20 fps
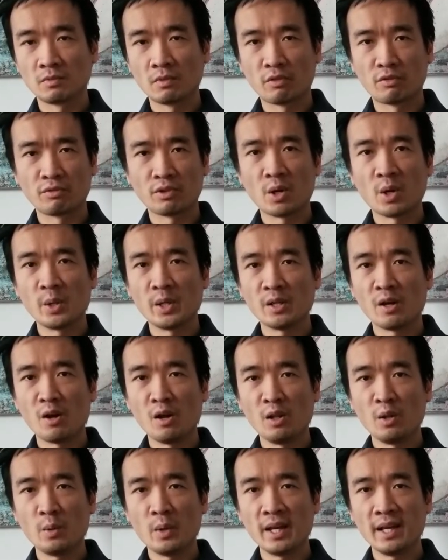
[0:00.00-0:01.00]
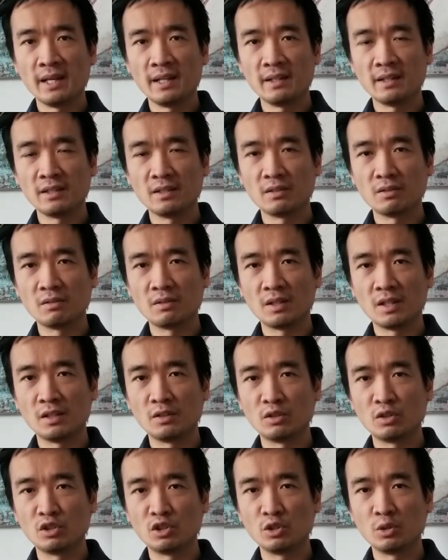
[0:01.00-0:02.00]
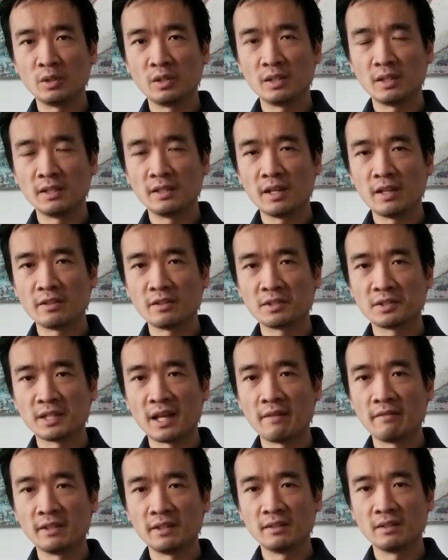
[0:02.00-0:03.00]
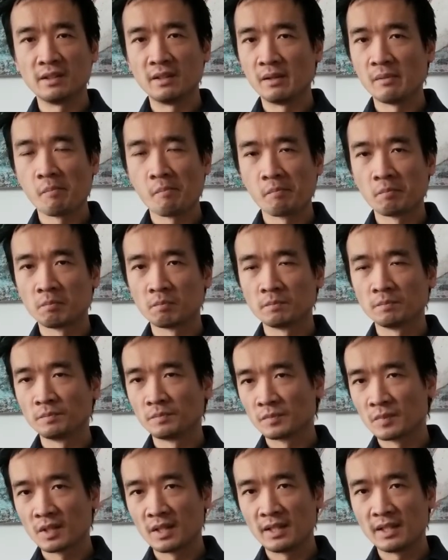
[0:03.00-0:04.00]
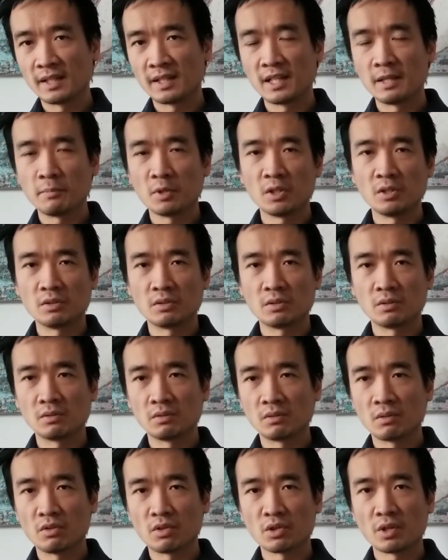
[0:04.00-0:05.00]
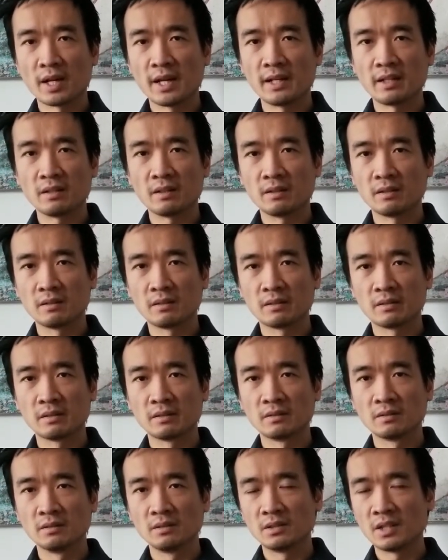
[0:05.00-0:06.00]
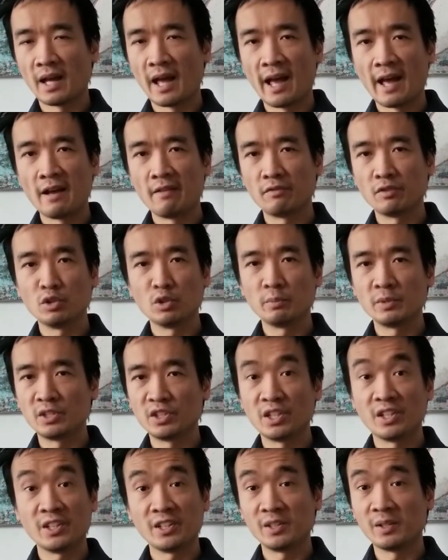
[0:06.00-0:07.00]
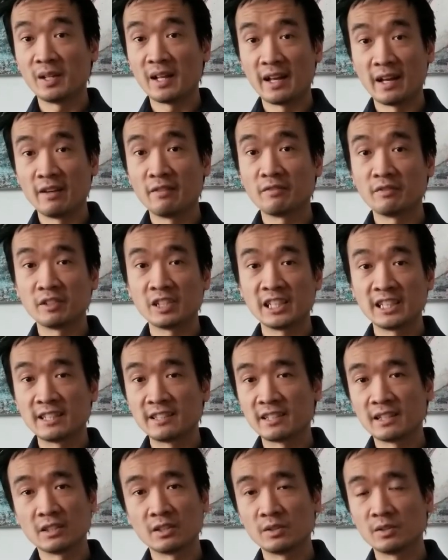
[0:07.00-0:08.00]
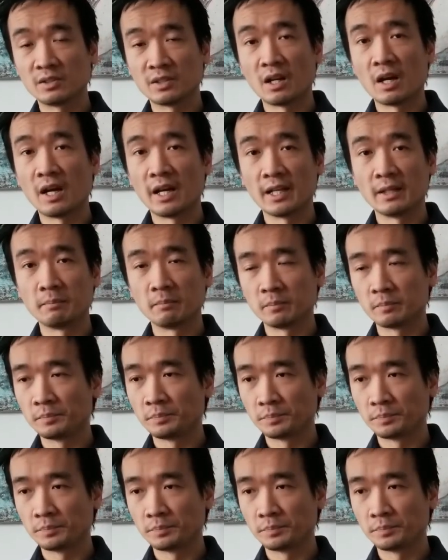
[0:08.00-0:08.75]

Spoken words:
throw it all away and do another seven. And they keep on trying to have new material every single time.